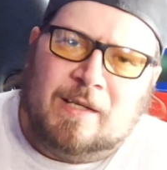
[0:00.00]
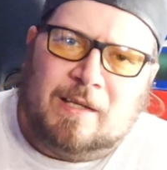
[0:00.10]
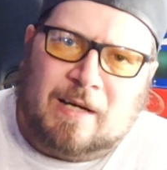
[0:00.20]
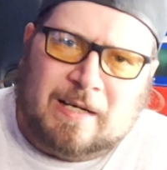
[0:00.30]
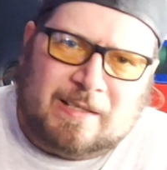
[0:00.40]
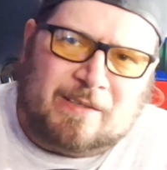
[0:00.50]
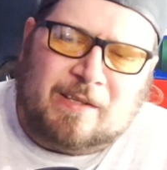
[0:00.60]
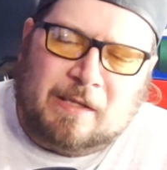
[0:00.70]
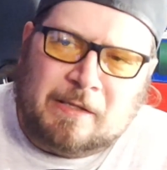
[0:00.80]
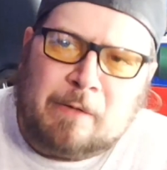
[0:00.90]

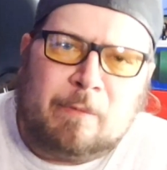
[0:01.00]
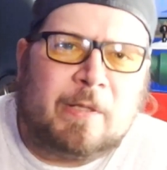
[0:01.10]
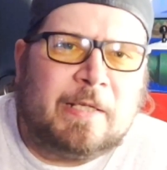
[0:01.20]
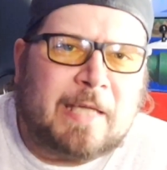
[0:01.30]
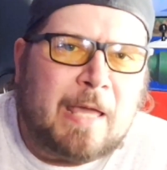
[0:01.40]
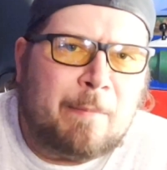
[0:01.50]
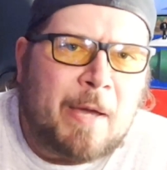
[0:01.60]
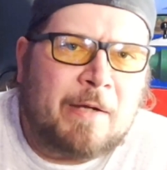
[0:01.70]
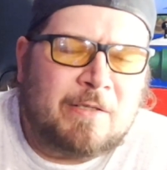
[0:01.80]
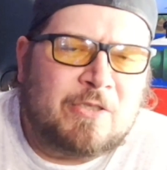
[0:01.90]
They really came
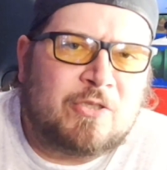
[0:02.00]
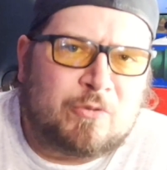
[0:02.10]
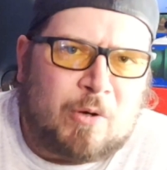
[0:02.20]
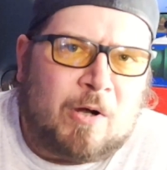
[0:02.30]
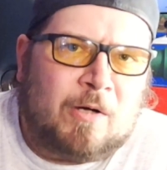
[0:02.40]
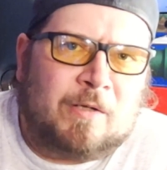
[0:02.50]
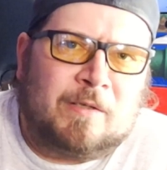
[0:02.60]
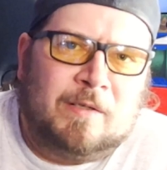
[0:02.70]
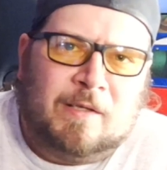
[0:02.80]
at us strong